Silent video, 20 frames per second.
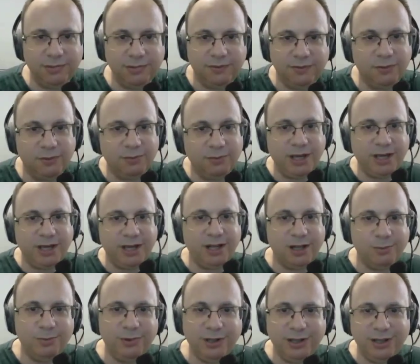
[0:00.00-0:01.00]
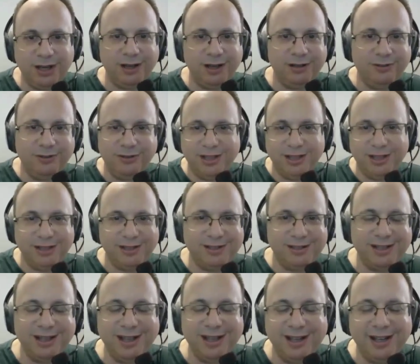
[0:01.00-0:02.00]
If you want my help in other
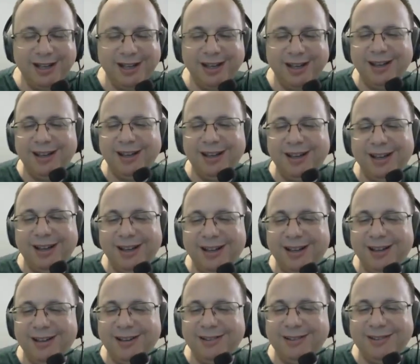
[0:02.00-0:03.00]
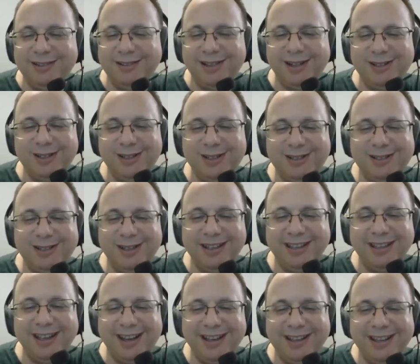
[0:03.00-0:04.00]
things, not just
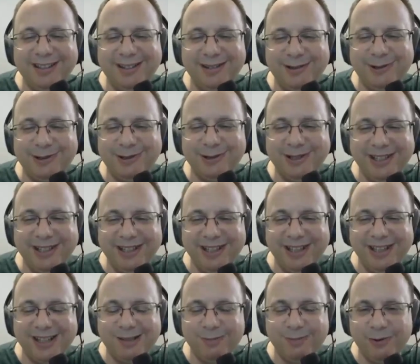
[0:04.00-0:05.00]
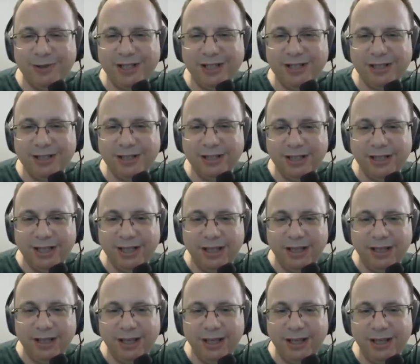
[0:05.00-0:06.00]
AI or exploration,
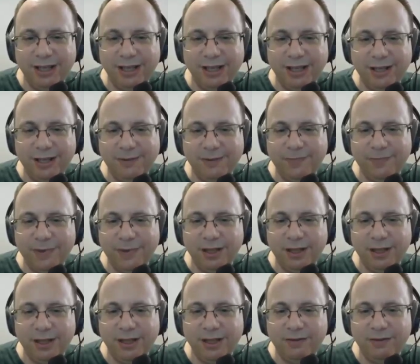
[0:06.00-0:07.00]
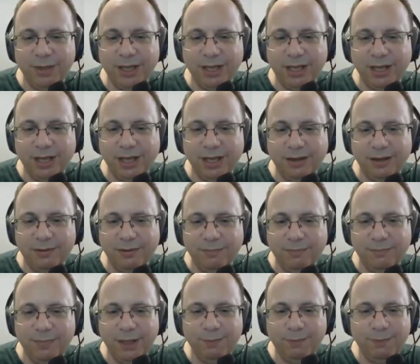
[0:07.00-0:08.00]
give me a
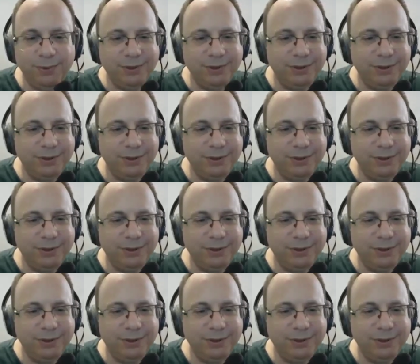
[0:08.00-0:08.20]
beep